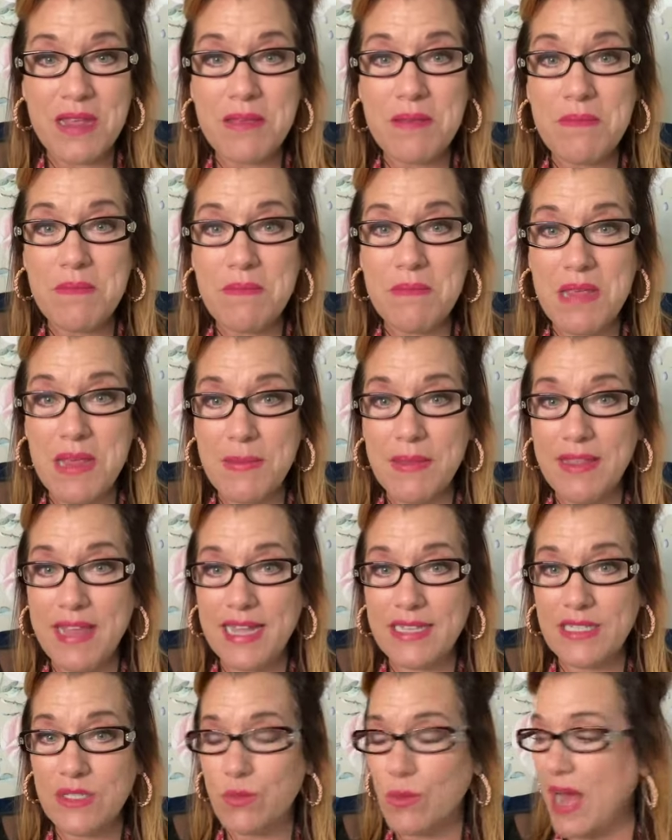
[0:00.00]
Maybe
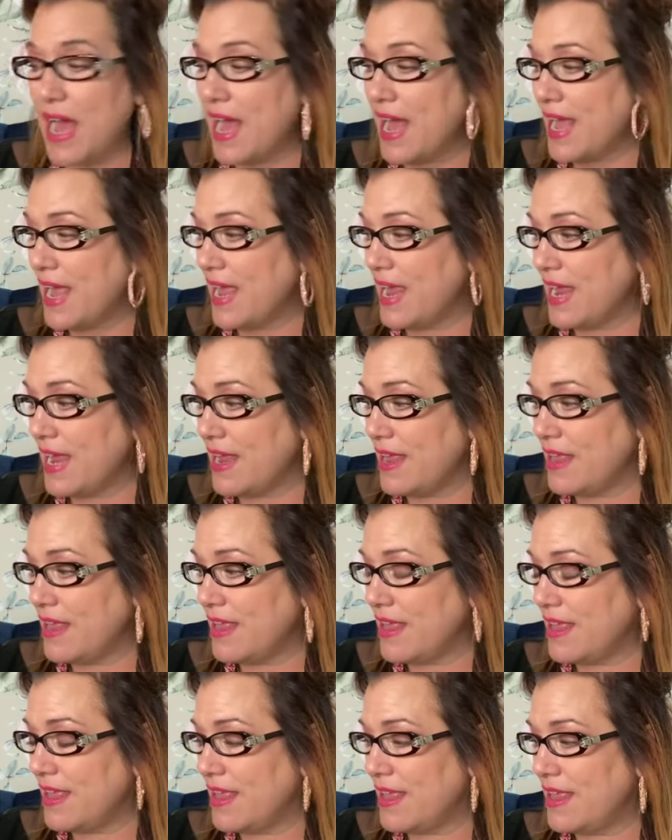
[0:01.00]
that's why
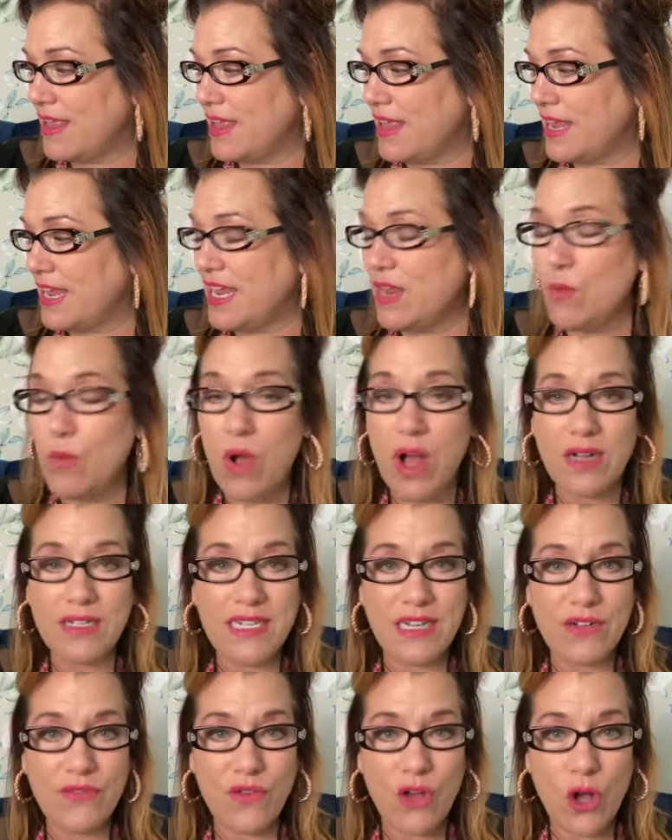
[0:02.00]
he walked
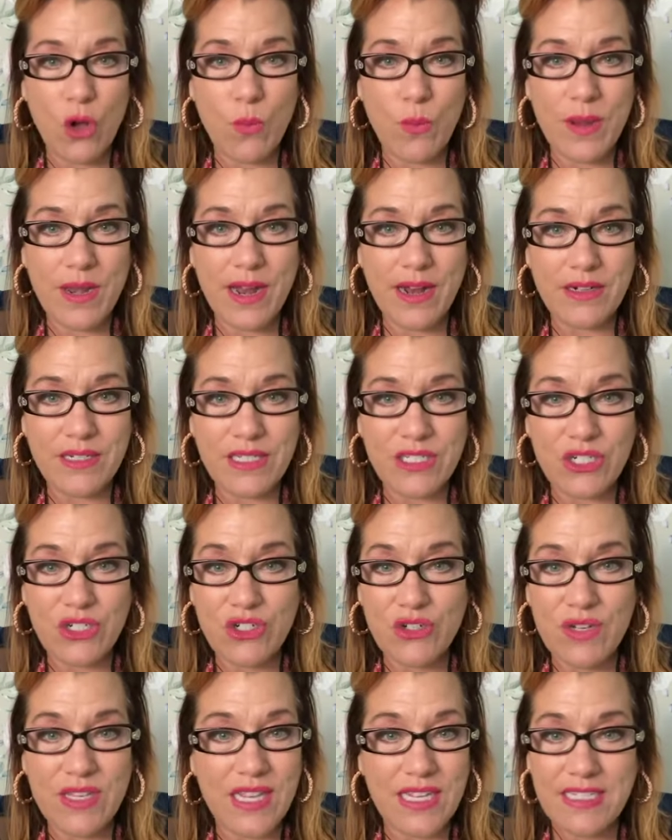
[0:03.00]
out of open heart
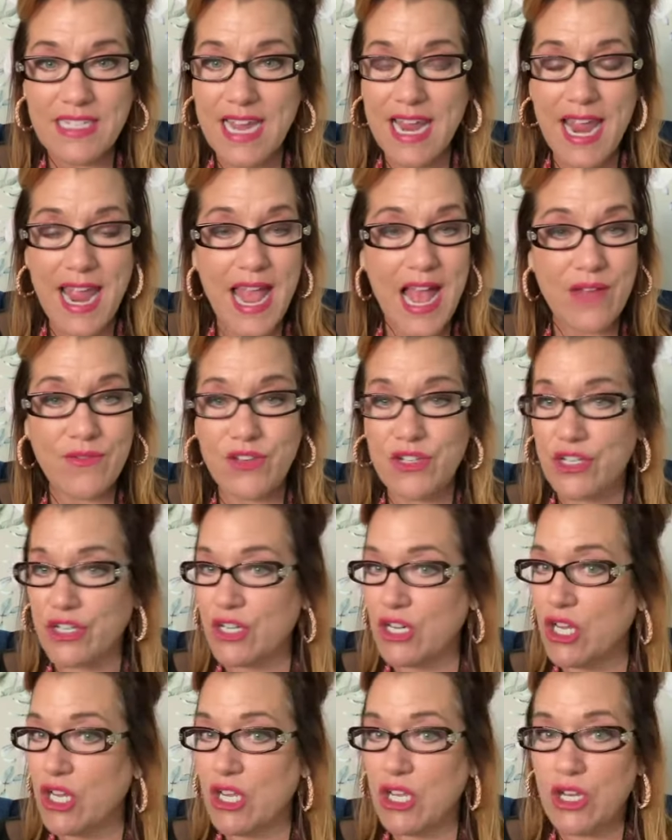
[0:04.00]
surgery the day
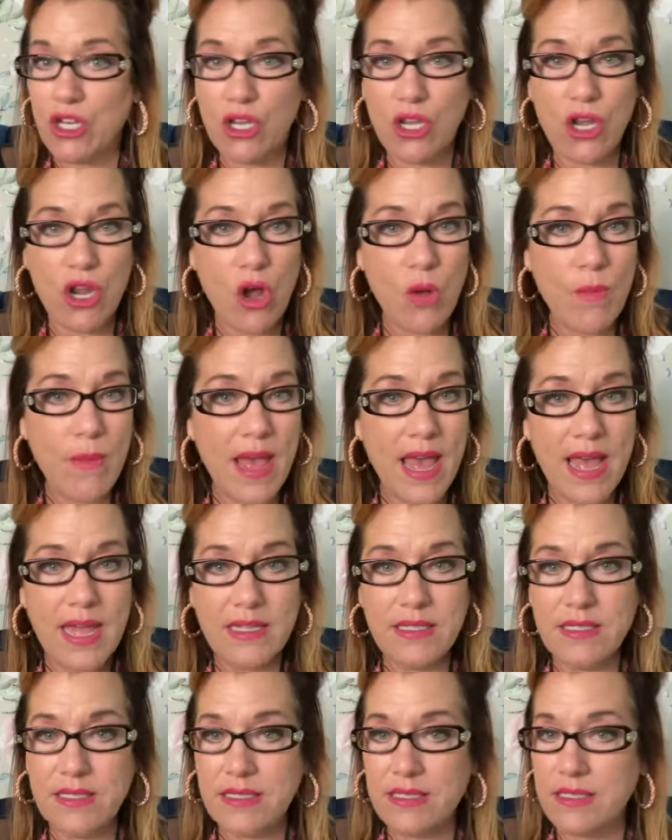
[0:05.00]
after. No
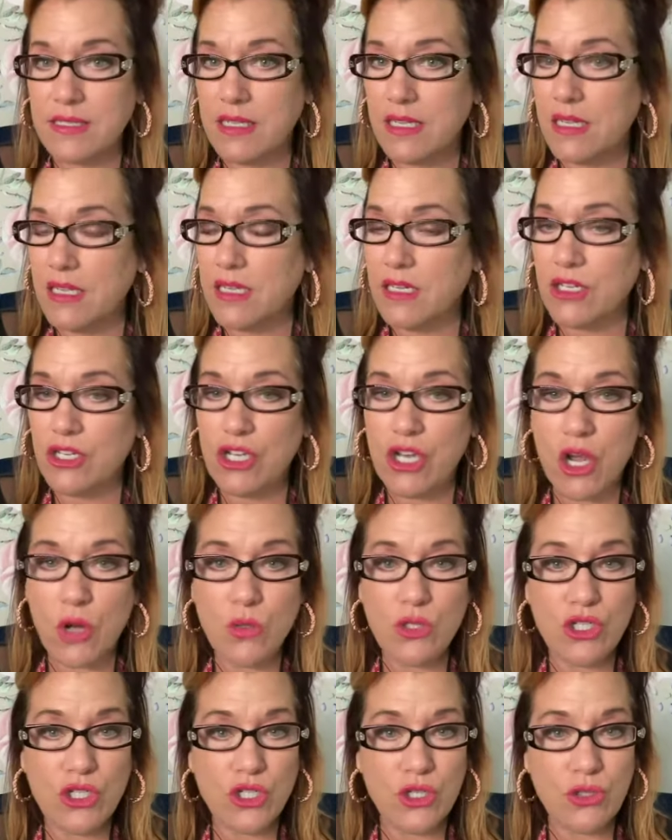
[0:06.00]
meds, no
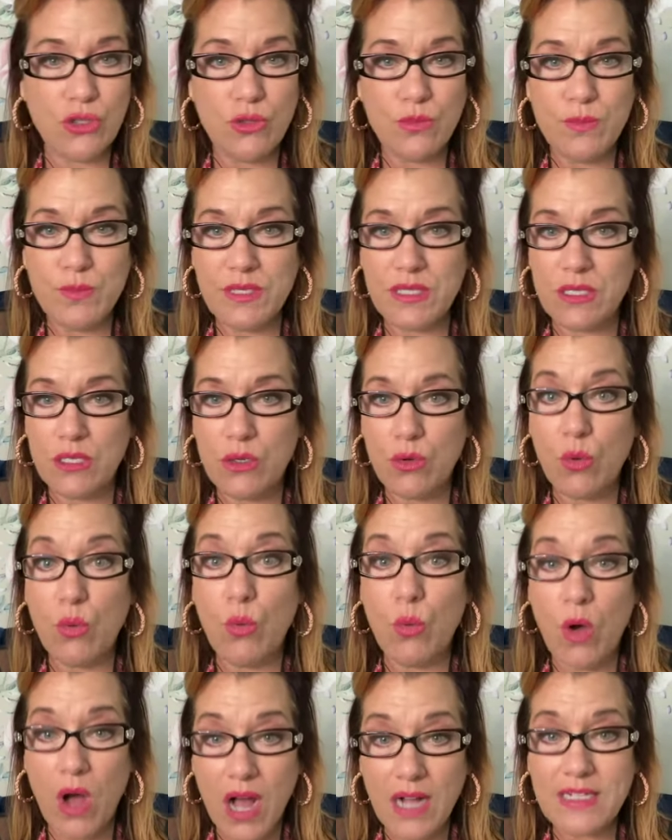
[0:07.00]
tubes,
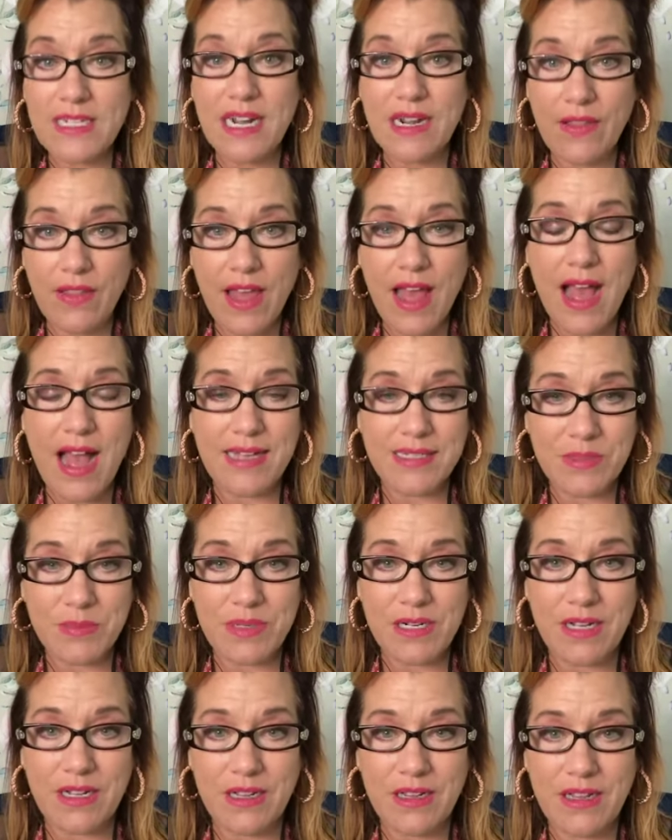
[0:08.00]
walked out of the
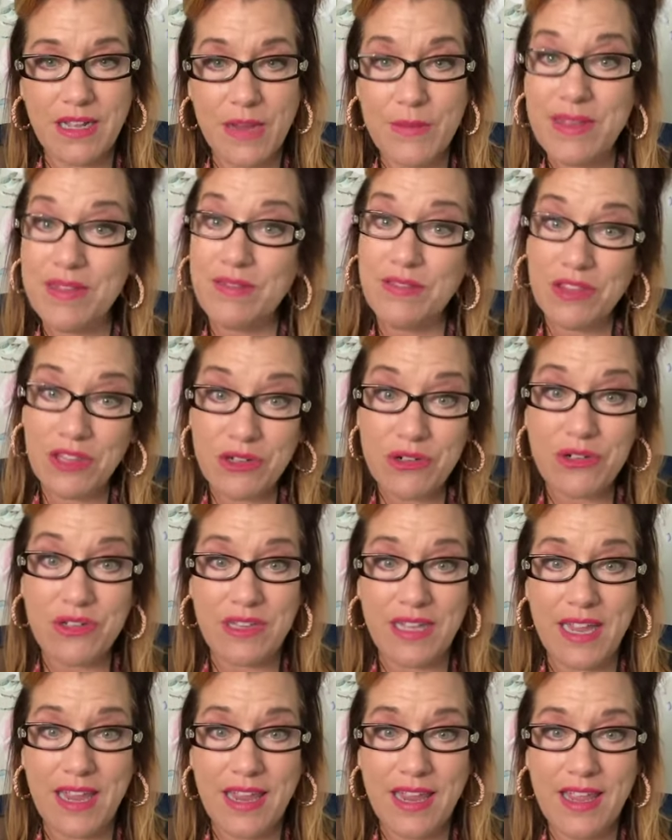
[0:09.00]
hospital. I mean,
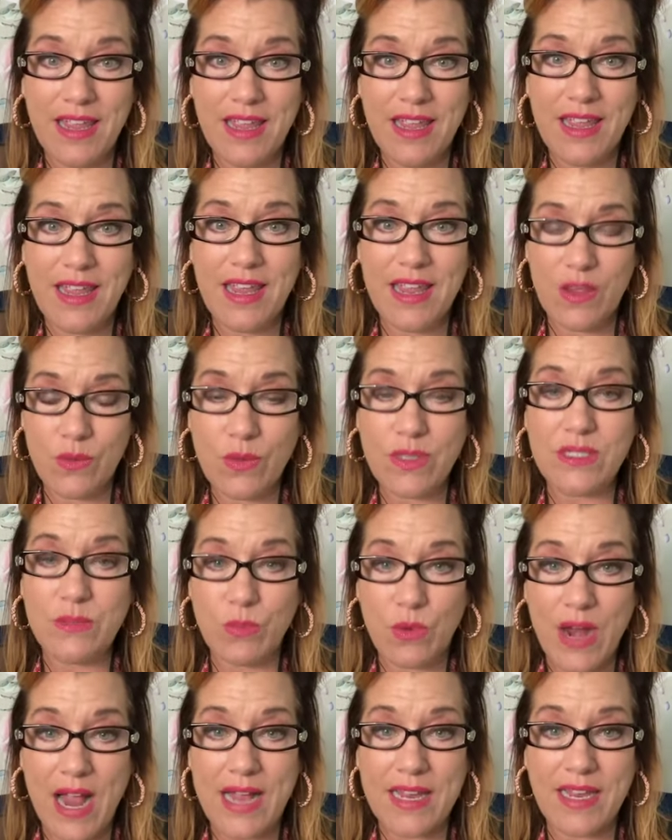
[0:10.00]
literally, it was
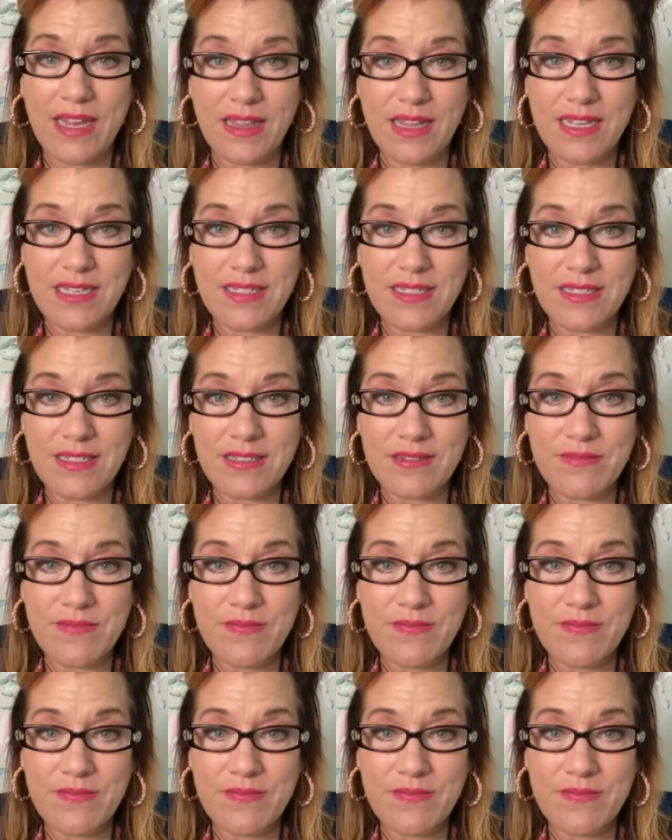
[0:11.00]
miraculous.